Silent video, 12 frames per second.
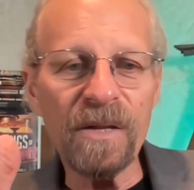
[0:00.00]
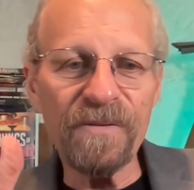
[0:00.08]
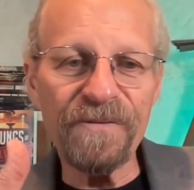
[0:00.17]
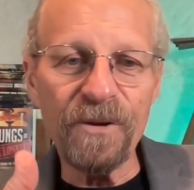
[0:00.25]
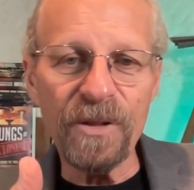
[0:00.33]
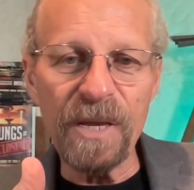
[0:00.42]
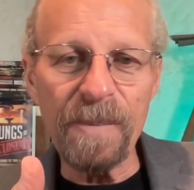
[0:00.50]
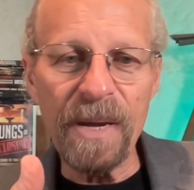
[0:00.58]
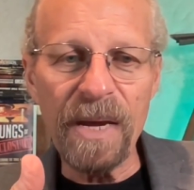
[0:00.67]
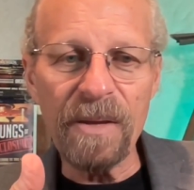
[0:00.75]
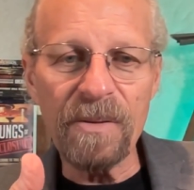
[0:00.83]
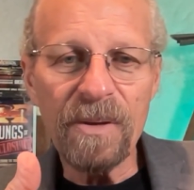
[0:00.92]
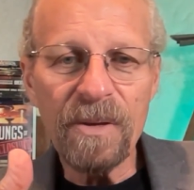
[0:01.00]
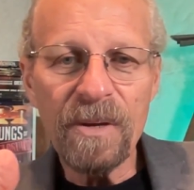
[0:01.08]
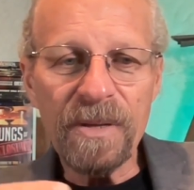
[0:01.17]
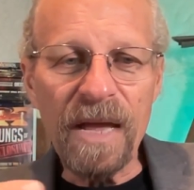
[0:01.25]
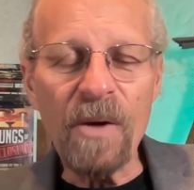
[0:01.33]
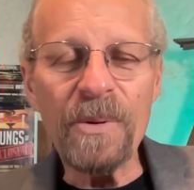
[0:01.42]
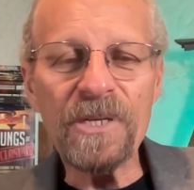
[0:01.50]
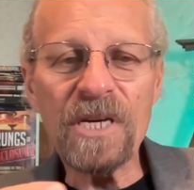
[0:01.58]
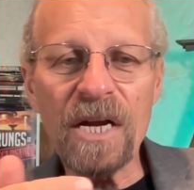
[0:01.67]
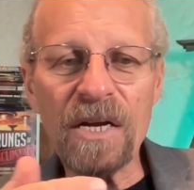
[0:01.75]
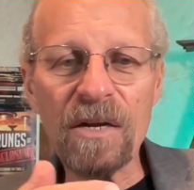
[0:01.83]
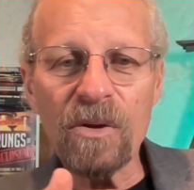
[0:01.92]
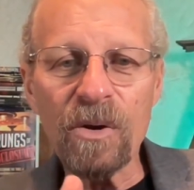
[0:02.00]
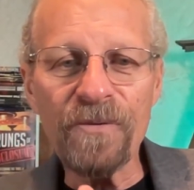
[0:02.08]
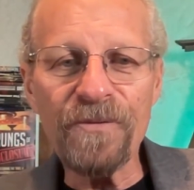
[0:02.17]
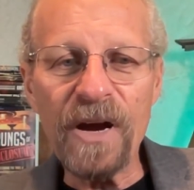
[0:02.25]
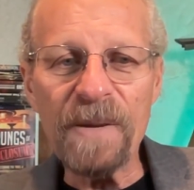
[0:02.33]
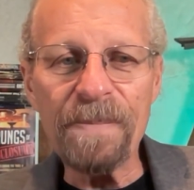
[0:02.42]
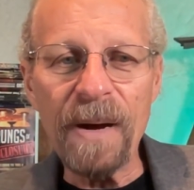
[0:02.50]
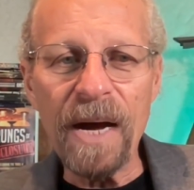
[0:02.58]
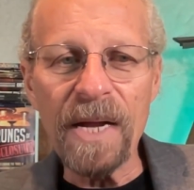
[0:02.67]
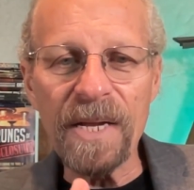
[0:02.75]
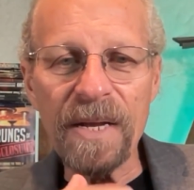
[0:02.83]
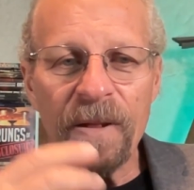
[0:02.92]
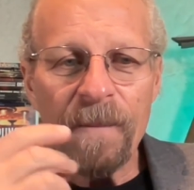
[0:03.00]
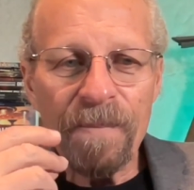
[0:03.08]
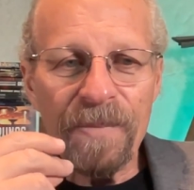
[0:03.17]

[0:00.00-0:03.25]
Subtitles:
and fully man. Now he's got a glorified body.